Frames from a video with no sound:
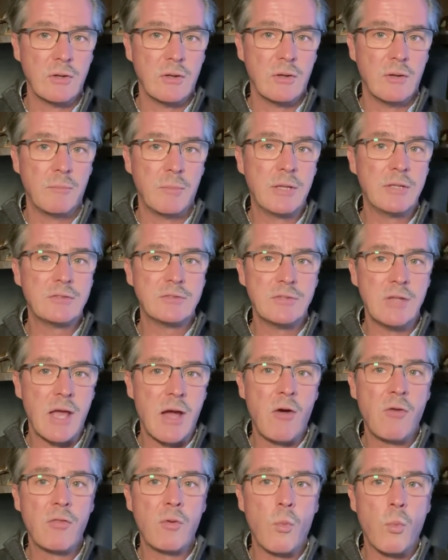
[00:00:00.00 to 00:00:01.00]
but it's
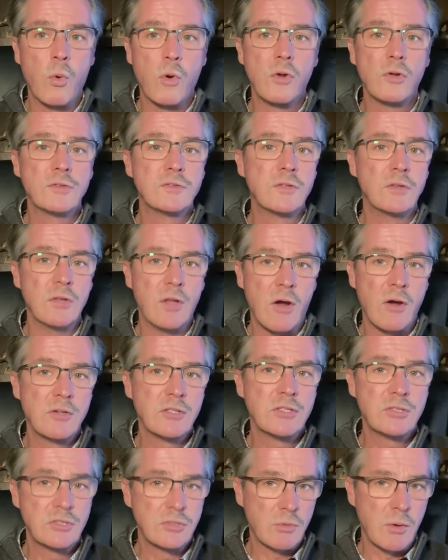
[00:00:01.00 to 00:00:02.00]
now the world's
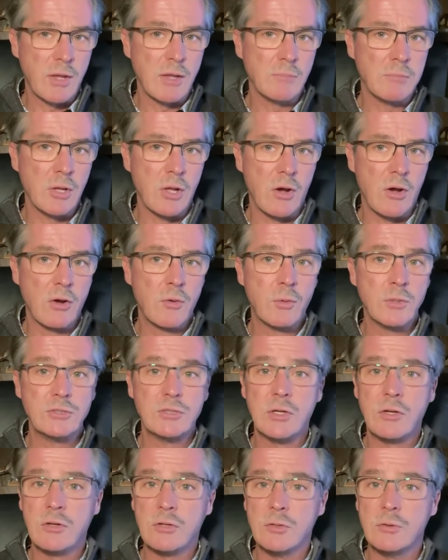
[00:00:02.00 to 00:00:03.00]
largest trade bloc, which
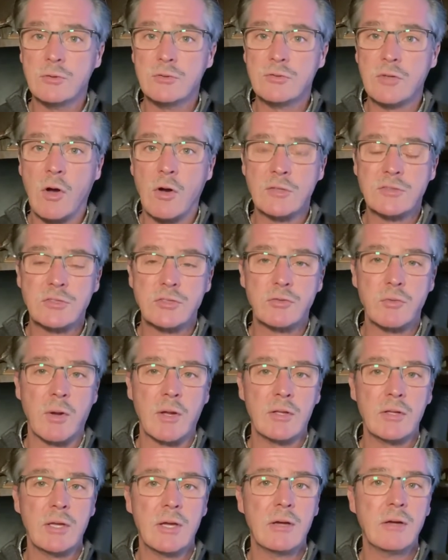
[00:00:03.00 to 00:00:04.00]
includes
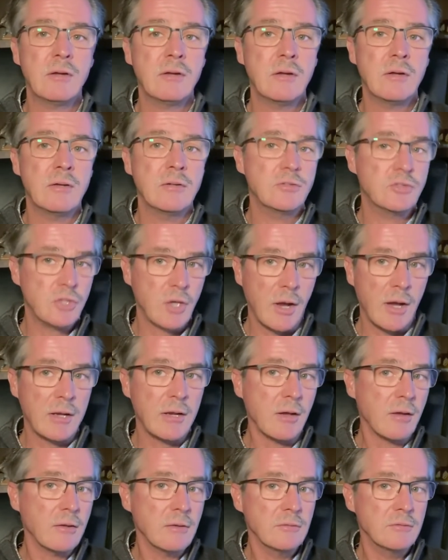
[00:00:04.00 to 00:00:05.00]
Australia,
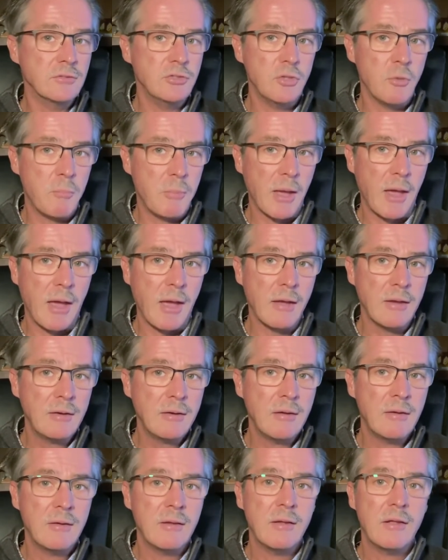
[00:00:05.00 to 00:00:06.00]
China,
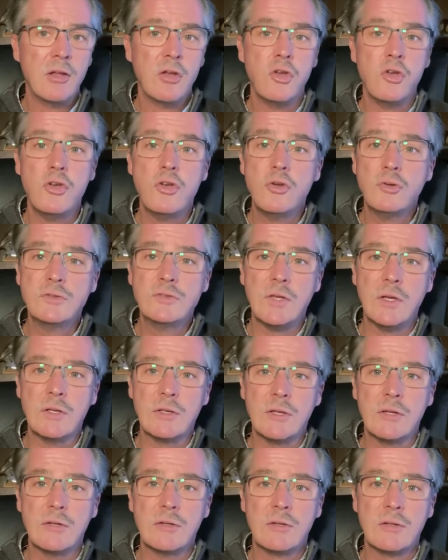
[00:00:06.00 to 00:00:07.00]
Japan, New
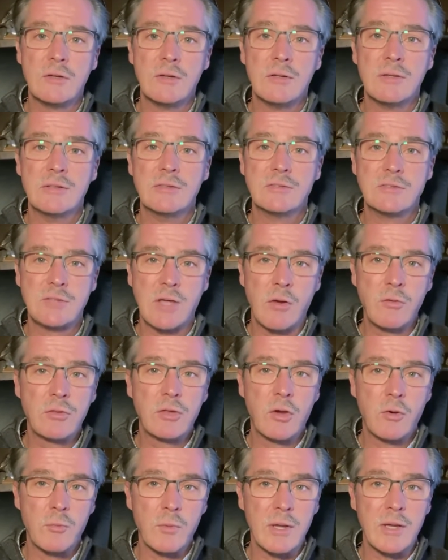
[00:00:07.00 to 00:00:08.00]
Zealand, South
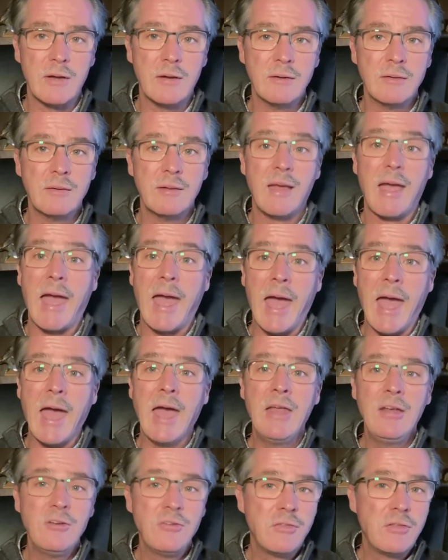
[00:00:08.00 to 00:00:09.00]
Korea,
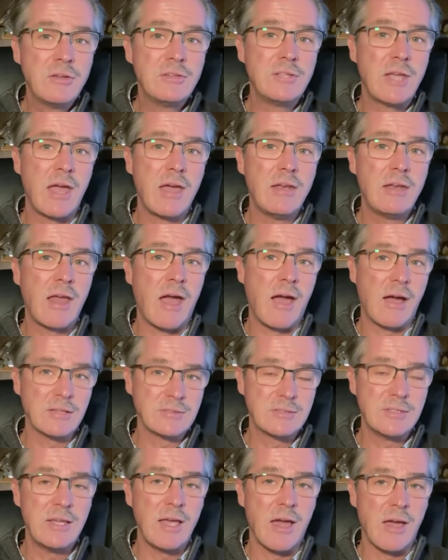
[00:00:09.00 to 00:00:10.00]
and the 10
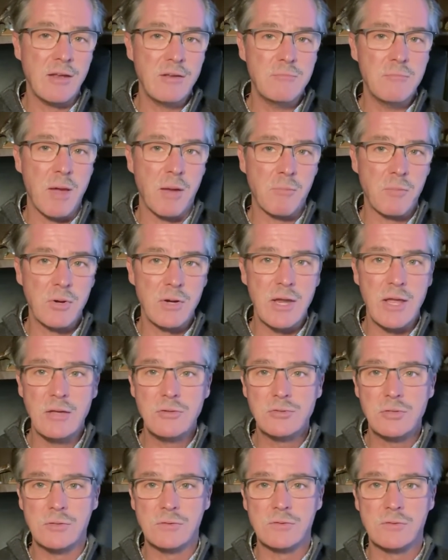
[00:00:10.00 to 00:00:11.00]
ASEAN member
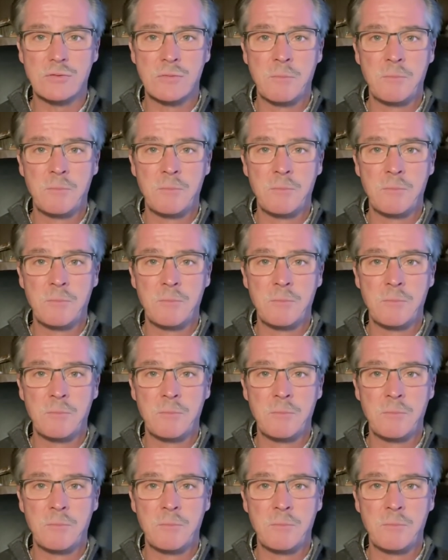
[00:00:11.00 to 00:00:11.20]
nations.